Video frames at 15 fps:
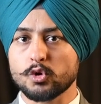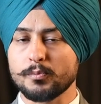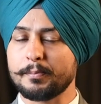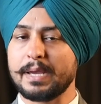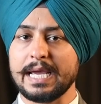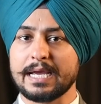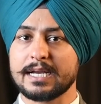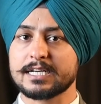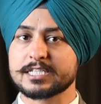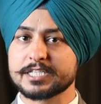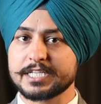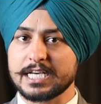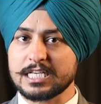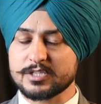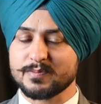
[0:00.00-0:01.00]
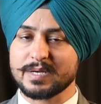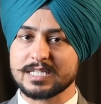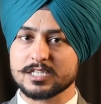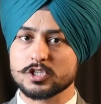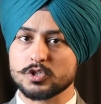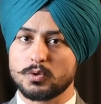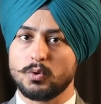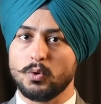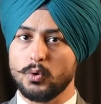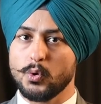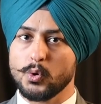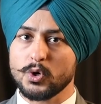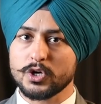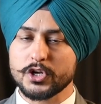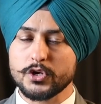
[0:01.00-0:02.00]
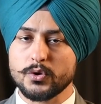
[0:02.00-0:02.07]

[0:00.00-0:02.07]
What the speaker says: to make it 6 months old,